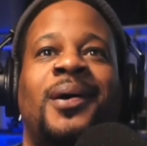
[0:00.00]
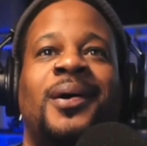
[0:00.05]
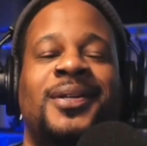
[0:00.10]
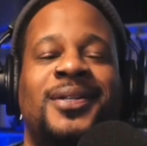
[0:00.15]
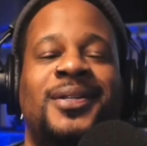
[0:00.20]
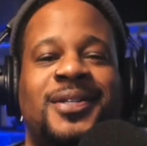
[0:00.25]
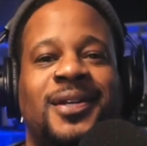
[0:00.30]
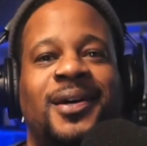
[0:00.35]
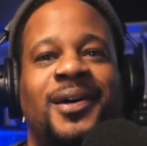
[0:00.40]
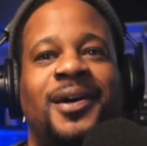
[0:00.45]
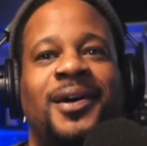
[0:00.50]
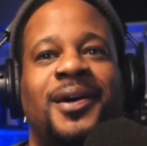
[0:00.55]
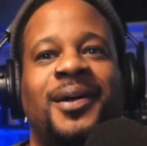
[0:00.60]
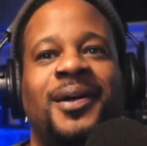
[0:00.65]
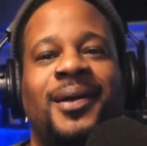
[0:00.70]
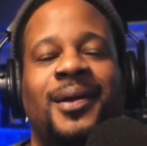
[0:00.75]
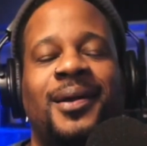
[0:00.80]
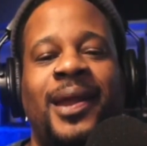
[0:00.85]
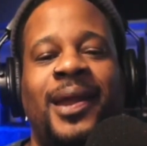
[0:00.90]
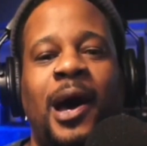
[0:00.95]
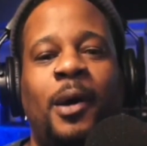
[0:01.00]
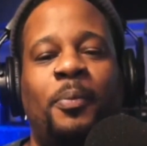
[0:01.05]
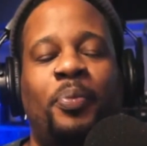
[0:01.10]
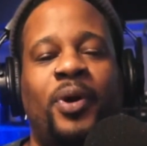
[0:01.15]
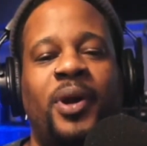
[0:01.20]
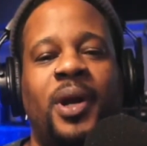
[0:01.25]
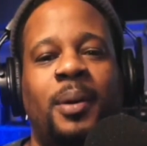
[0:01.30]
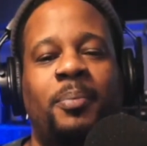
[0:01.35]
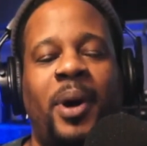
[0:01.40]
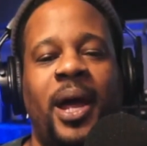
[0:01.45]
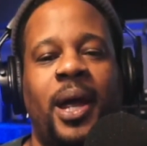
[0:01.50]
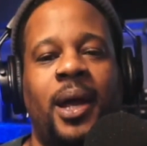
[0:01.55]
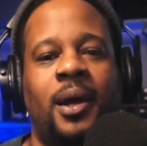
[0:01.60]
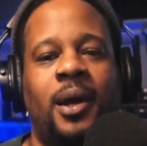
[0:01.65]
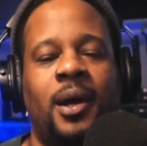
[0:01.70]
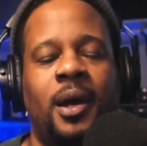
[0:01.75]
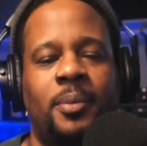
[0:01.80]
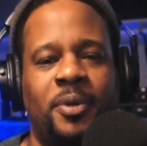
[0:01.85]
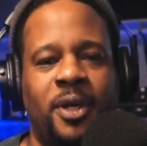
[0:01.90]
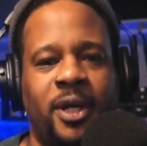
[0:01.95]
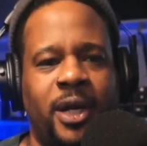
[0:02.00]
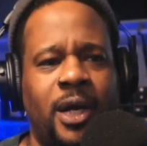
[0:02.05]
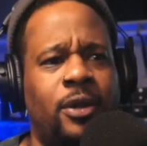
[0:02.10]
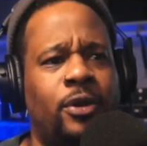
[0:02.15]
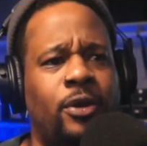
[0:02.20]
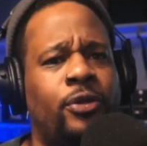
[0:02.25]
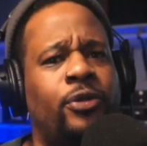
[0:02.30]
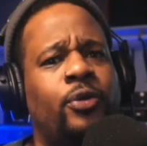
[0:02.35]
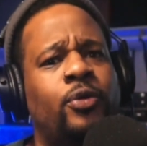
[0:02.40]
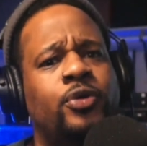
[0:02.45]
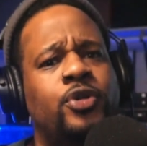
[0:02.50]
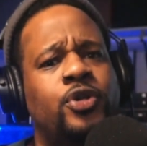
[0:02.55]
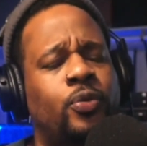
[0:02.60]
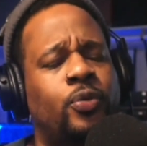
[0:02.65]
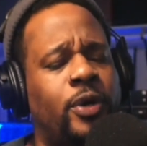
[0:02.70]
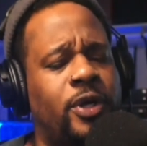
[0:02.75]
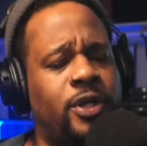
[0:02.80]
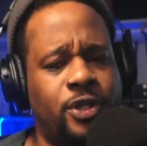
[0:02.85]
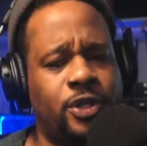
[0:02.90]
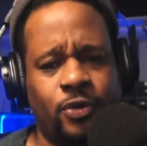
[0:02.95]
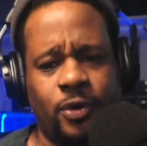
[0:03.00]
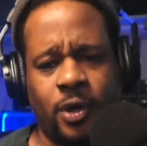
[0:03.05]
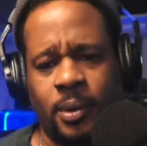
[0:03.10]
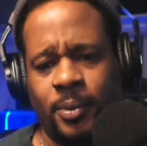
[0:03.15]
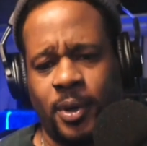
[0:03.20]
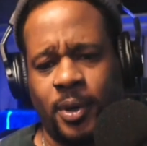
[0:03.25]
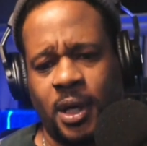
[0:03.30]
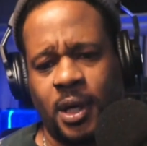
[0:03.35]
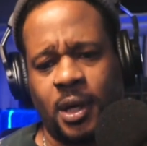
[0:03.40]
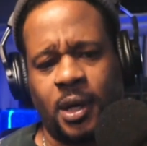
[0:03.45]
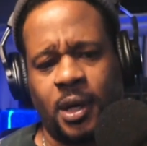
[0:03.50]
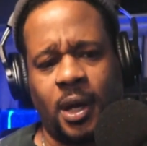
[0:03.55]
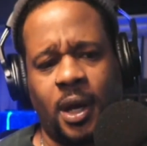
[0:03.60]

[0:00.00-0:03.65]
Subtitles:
to now putting my income together through Twitch streaming